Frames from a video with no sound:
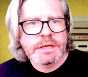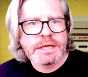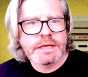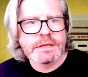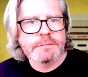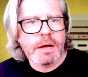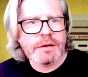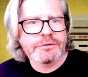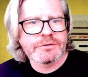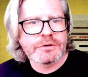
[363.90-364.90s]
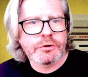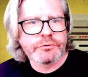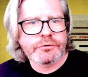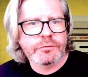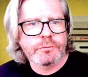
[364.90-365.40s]
in modern
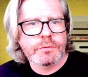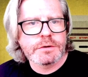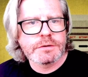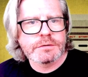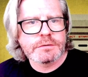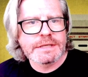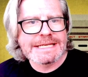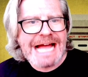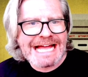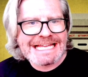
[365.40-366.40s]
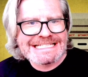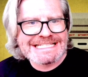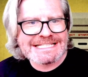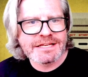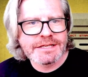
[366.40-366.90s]
culture,
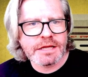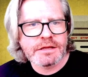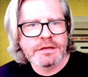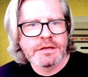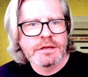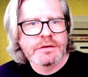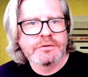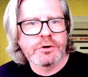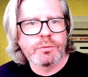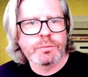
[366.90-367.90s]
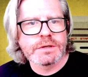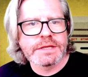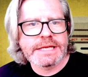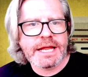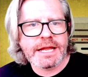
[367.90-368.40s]
guys, yeah, don't
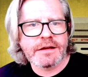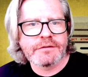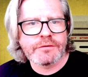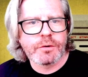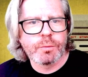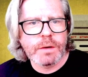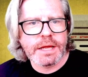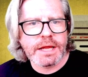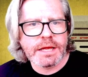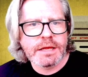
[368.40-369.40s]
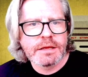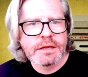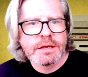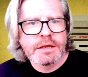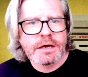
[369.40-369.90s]
really have a way
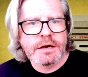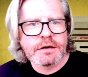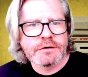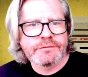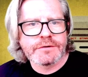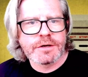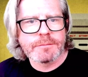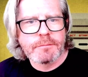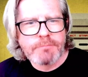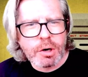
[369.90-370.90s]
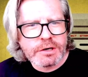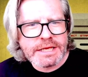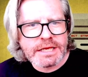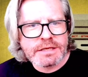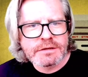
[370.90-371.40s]
of um,
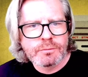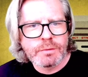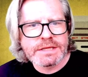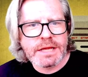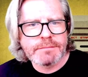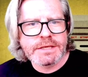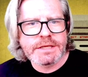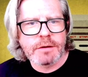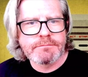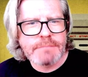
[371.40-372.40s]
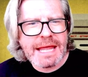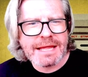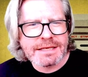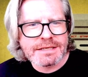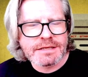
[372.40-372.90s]
marking when they become
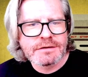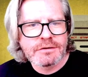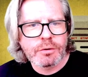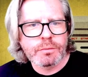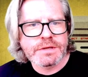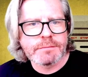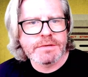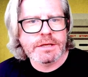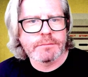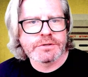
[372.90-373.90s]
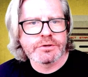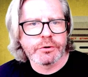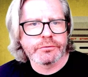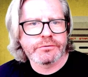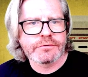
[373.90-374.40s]
men or when they become
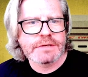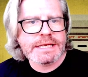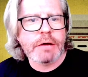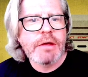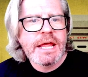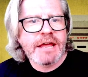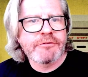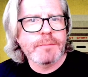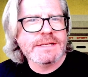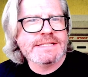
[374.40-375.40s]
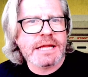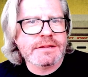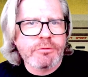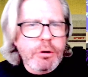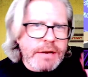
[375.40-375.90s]
adults. Now, everybody's got
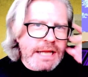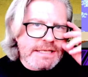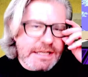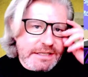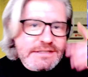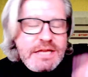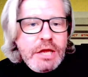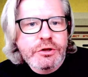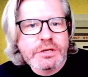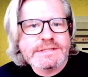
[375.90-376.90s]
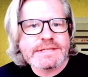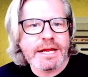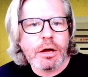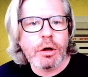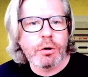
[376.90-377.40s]
their own ideas. You could
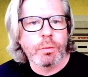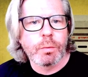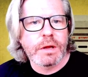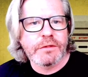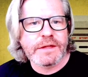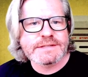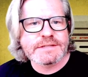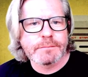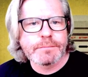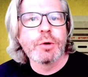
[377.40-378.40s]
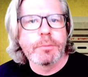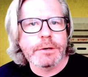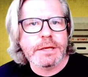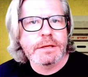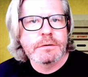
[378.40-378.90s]
say, "Oh, well, that's uh,
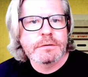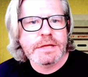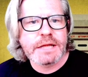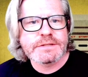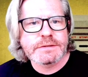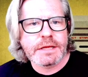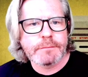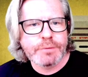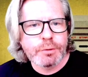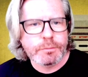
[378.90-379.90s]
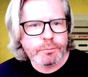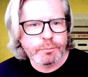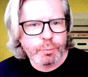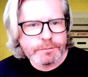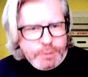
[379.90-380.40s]
puberty." That that pu- when
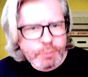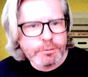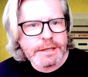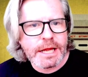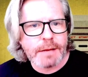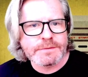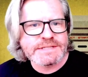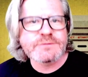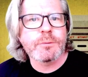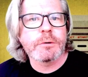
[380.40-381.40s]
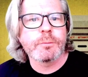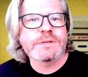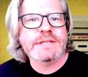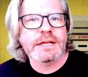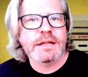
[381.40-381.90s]
when puberty happens, that's what
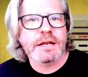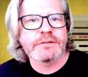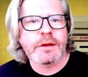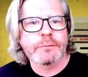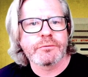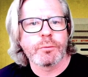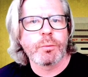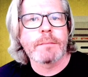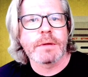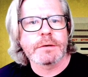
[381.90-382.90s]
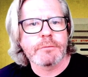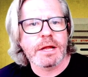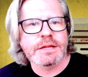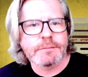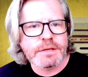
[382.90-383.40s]
we say a lot of times for women,
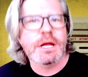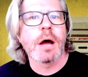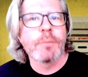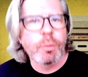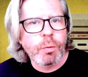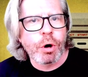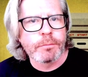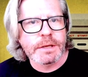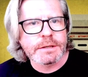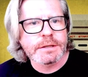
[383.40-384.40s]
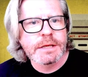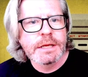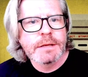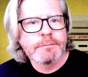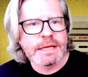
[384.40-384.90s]
right? They become a woman,
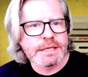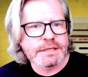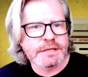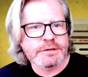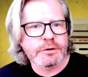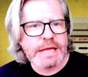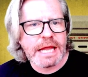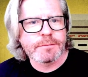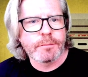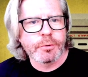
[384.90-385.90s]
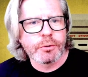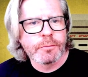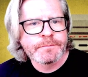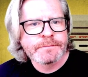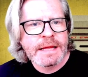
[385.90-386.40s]
meaning that they're
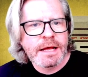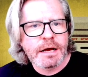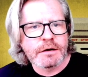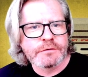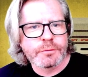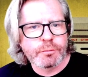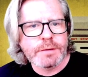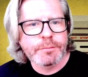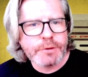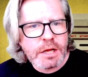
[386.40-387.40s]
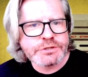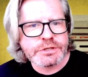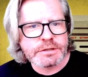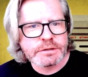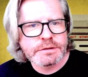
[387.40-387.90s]
capable of
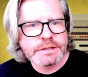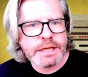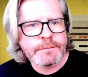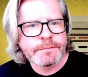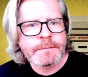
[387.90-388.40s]
reproduction. Yeah.